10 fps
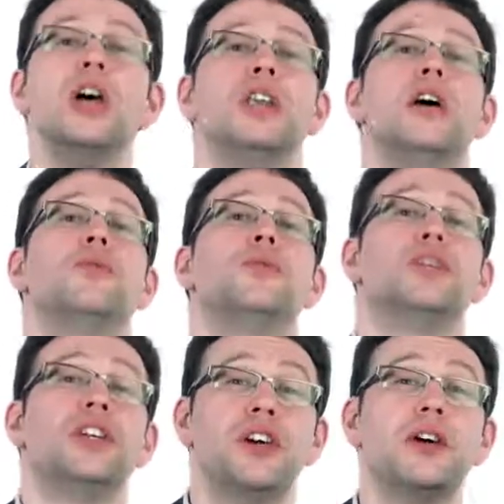Now, of
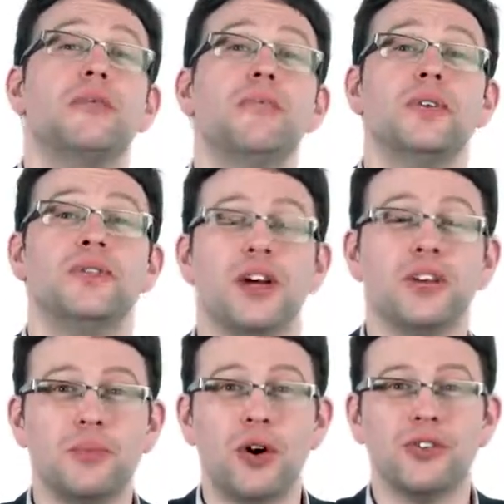course, in most
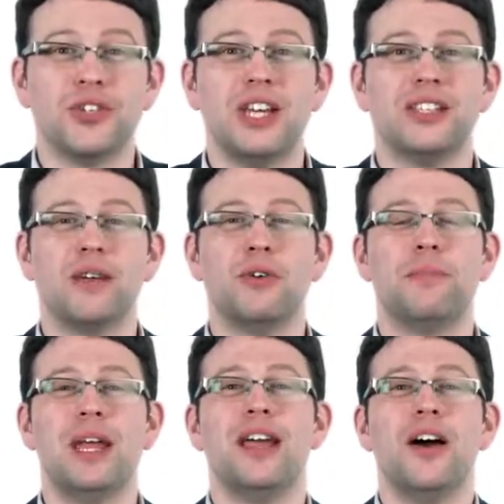democracies, that would
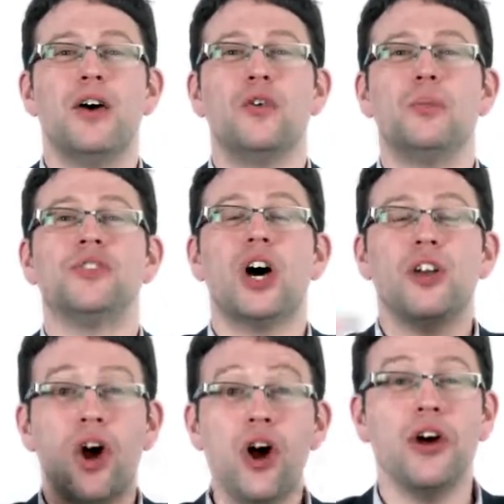be an almost
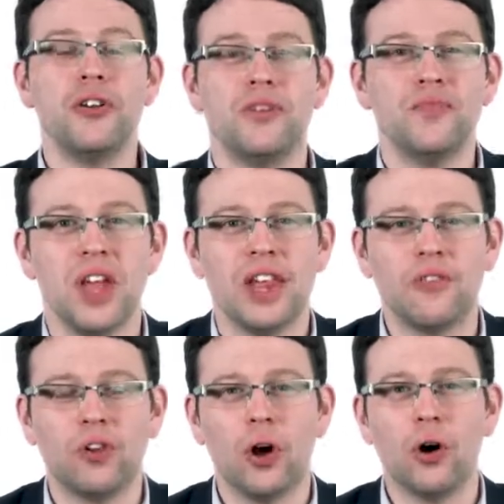unheard of
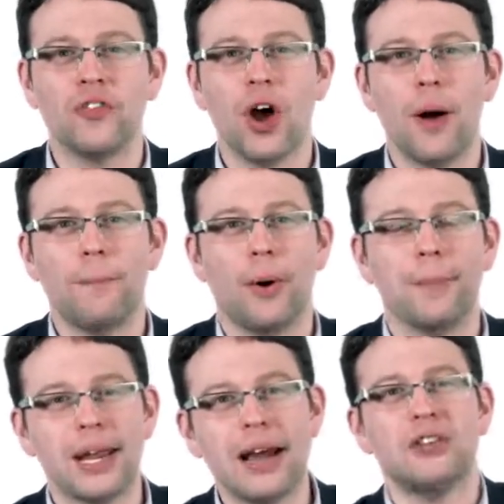level of
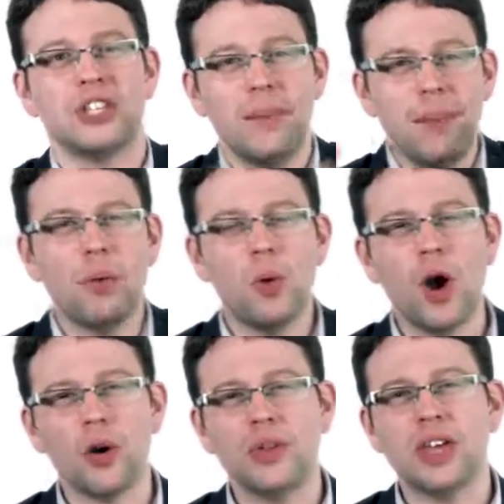popularity, but we'll
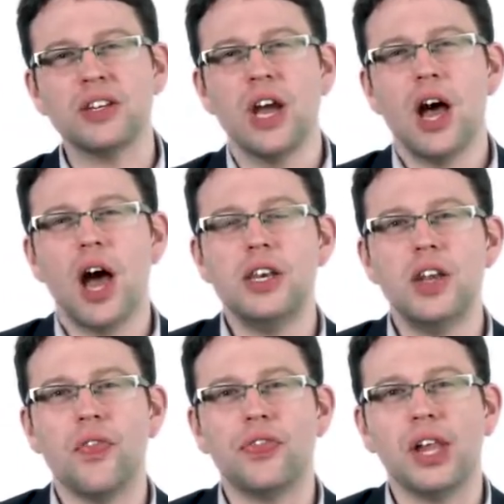work with it
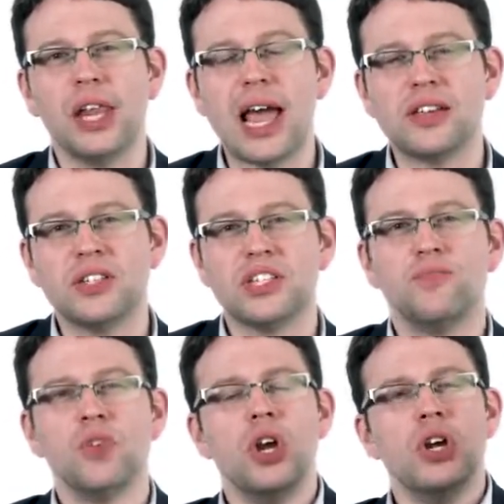nonetheless.
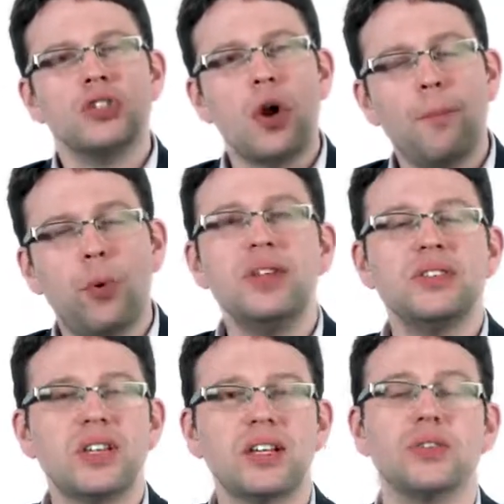So
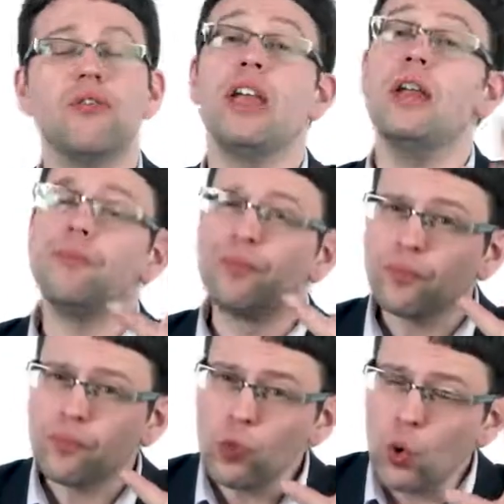0.63,
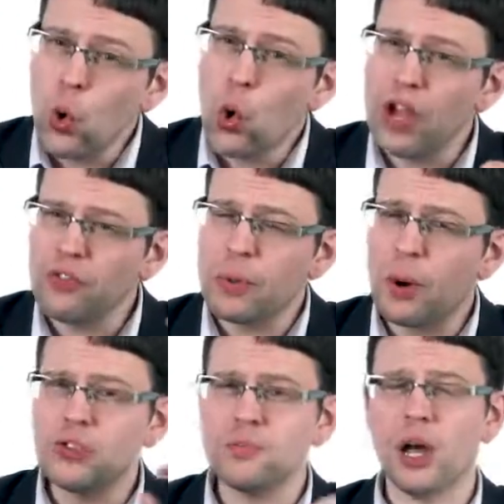or if we
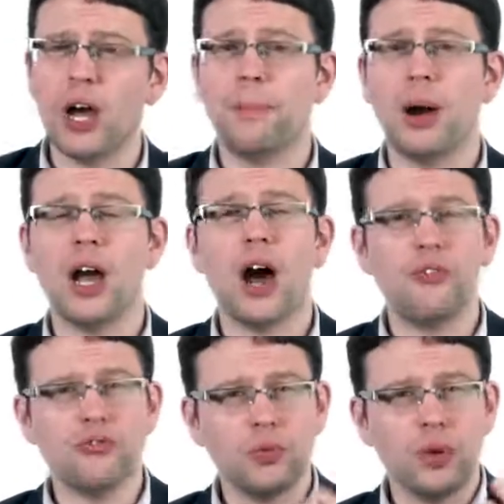multiplied by
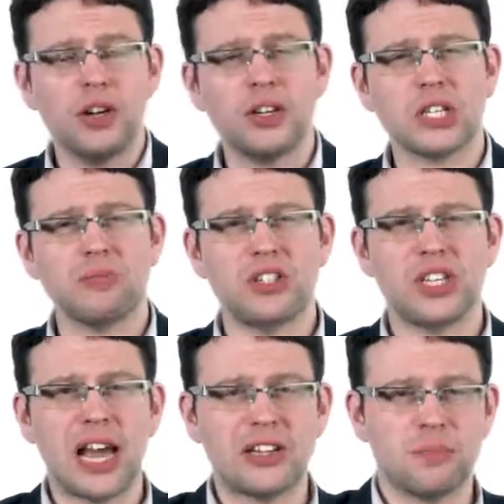100, we could express
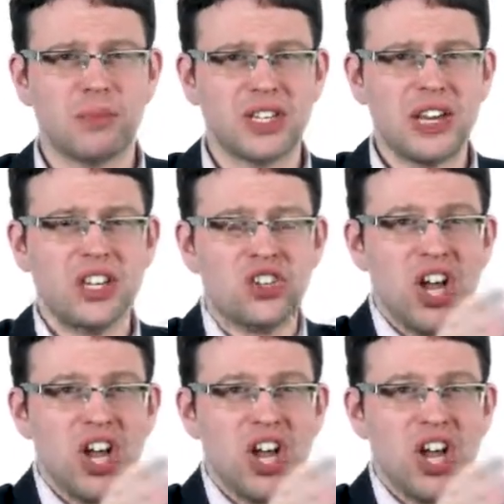it as a percentage.